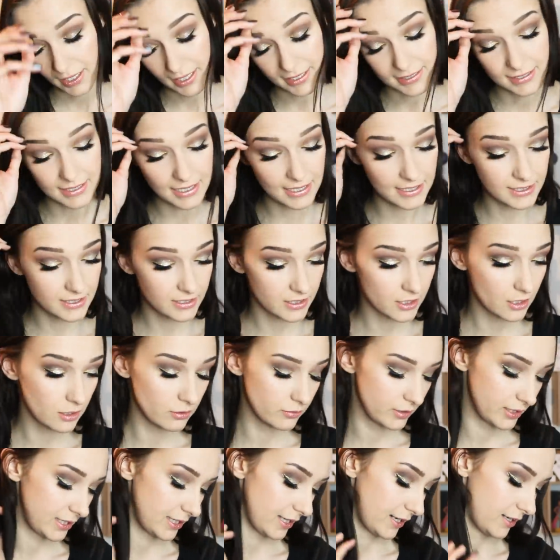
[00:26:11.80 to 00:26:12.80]
It's so
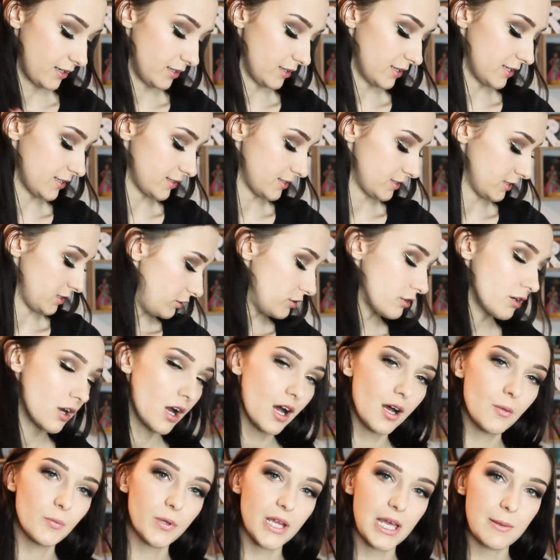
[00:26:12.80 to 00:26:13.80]
ridiculous. You
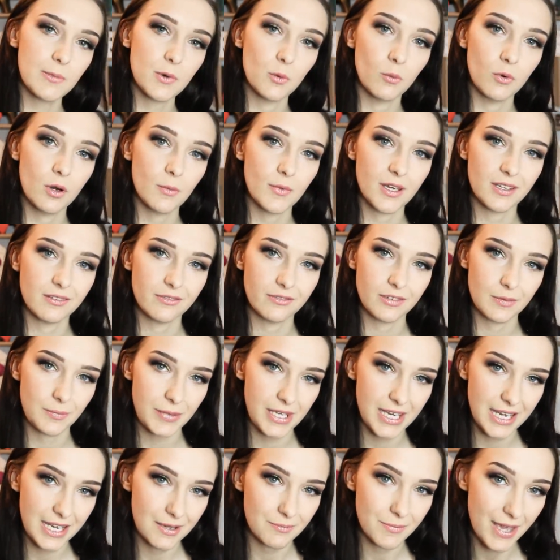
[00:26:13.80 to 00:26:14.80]
can't blame a woman for
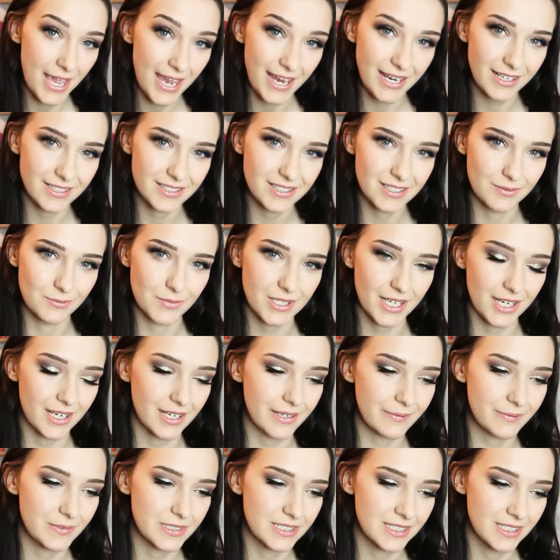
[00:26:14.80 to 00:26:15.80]
being in pain
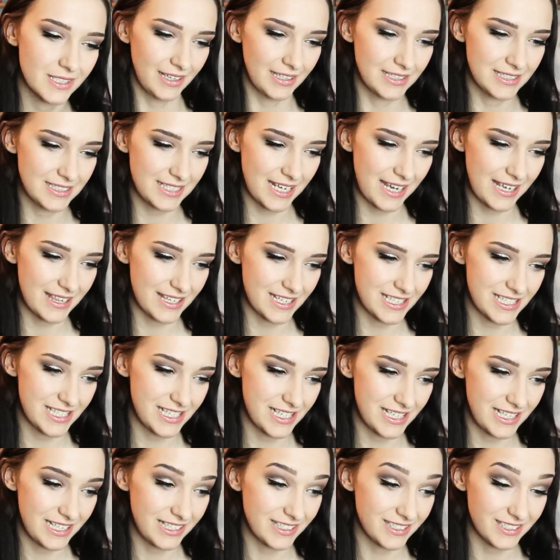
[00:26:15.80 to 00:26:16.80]
sometimes and say that
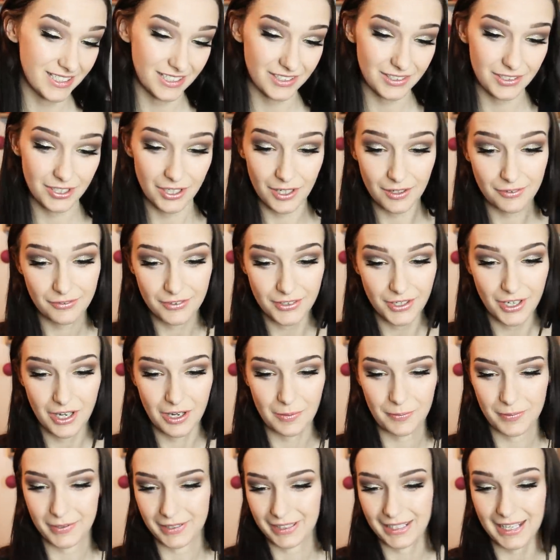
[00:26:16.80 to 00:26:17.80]
she needs to toughen
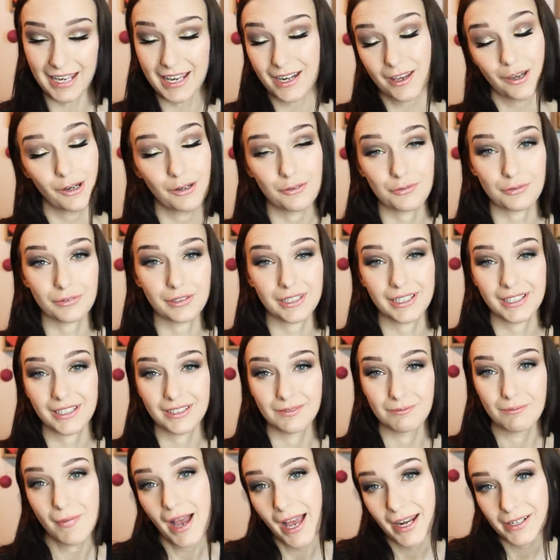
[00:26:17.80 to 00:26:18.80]
up and get over it
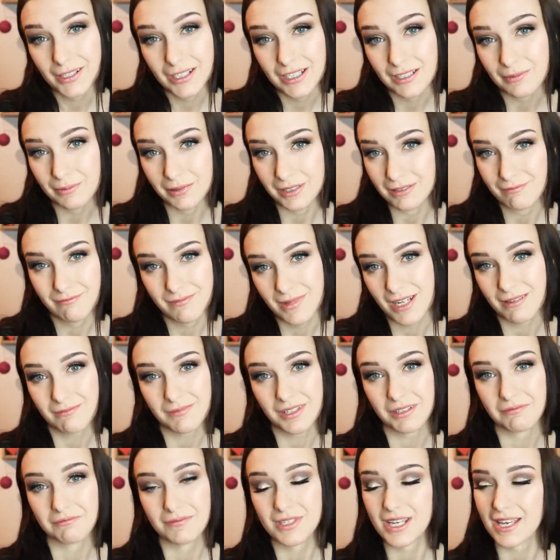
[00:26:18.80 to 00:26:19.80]
and man up and meh
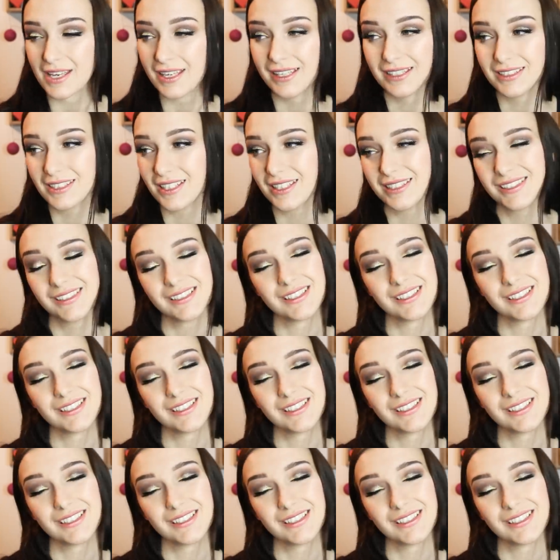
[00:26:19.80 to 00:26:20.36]
meh meh. It's